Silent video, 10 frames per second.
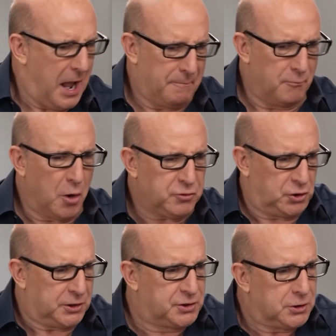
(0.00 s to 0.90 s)

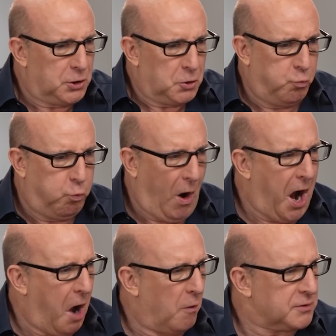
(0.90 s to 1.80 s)
hypnosis,
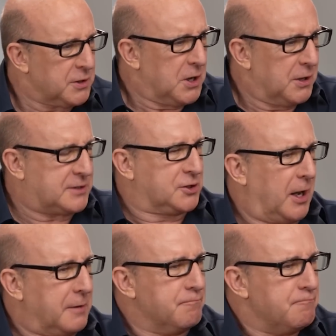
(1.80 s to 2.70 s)
wow, that's
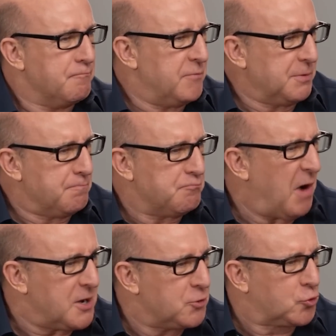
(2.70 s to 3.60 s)
like, is it
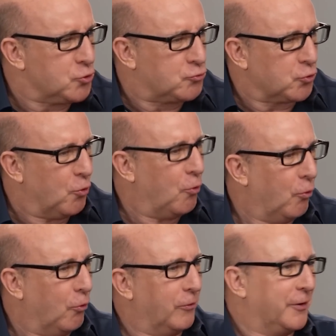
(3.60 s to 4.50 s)
mind
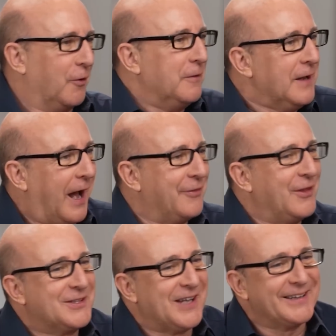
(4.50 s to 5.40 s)
control, and
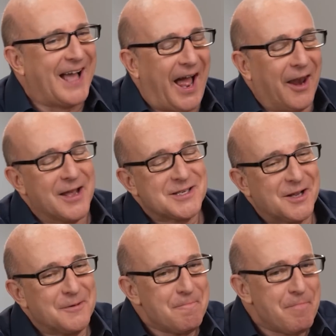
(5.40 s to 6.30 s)
things like that. And I
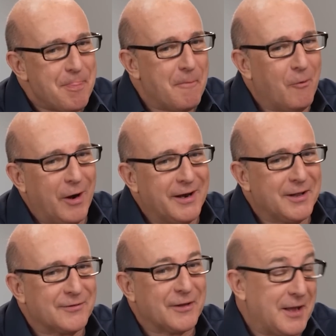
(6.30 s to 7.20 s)
said, well, it
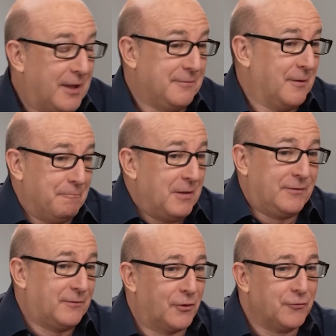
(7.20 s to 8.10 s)
is,
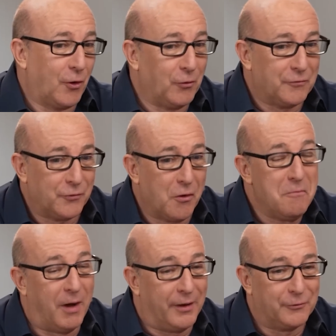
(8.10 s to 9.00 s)
it's control over your
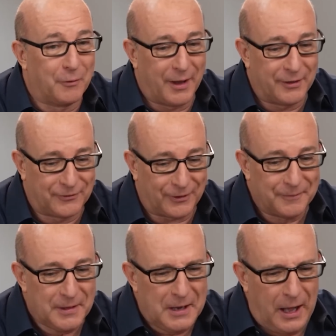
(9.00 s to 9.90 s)
own mind, the way I see
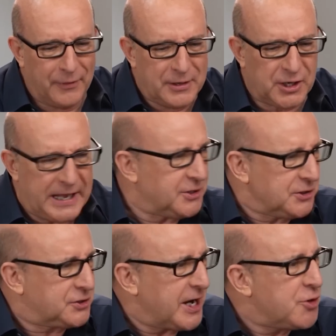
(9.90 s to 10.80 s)
it. And they'd say, is
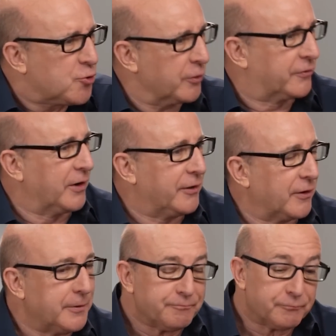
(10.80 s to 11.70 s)
it dangerous? And I'd
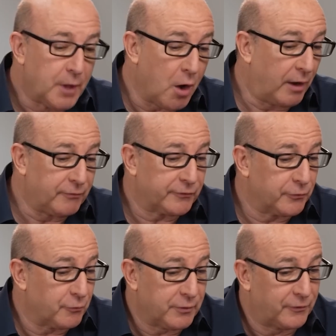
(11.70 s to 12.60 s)
say, no, I've looked
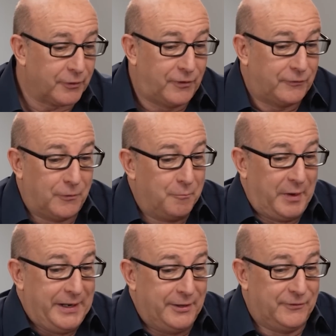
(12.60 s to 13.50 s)
at the research, it's
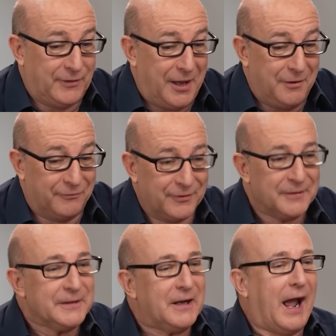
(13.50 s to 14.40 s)
completely
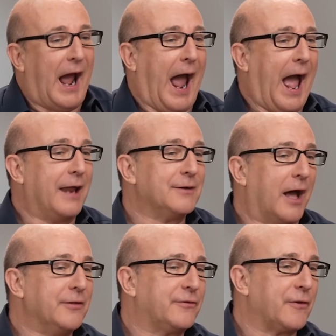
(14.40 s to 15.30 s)
safe.
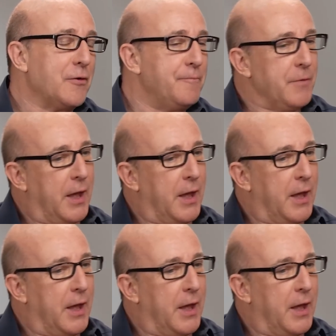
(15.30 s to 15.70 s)
And so